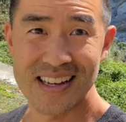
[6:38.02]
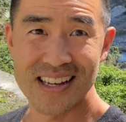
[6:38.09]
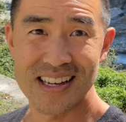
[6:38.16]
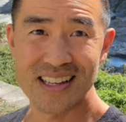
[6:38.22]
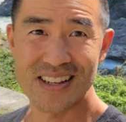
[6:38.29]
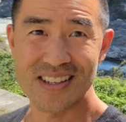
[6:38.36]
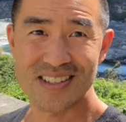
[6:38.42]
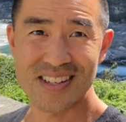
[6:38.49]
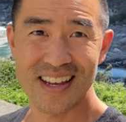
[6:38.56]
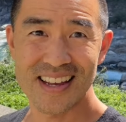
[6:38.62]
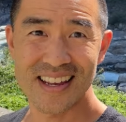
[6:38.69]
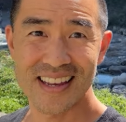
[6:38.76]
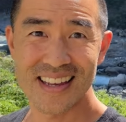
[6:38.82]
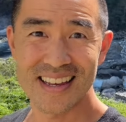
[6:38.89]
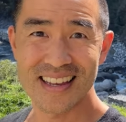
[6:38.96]
It is
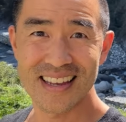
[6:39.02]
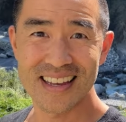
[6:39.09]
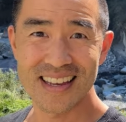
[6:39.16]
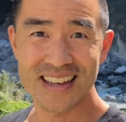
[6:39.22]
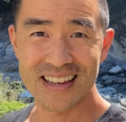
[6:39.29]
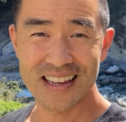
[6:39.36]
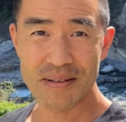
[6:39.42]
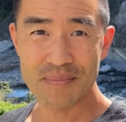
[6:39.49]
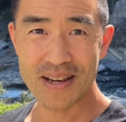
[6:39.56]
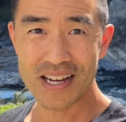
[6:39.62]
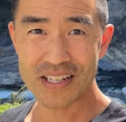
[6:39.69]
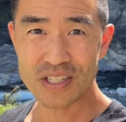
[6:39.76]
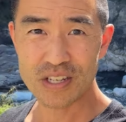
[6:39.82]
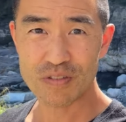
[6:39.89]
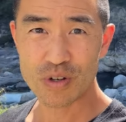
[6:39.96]
a
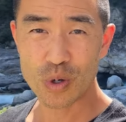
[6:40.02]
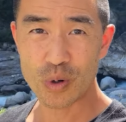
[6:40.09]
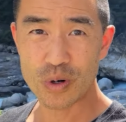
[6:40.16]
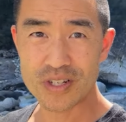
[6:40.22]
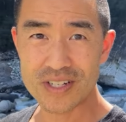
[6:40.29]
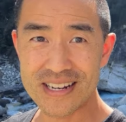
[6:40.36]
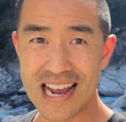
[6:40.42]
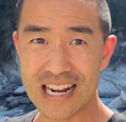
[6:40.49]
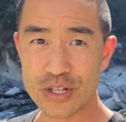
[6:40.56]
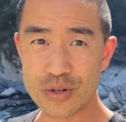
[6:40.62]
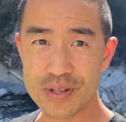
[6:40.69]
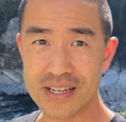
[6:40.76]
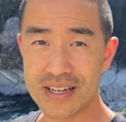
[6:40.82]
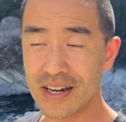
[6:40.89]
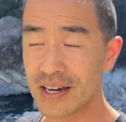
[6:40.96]
massive gorge
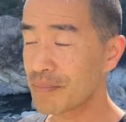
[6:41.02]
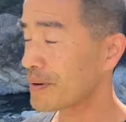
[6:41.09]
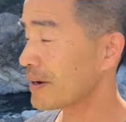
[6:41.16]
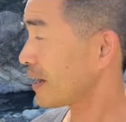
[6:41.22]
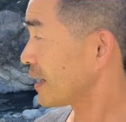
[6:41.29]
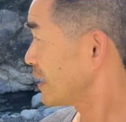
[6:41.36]
naturally cut by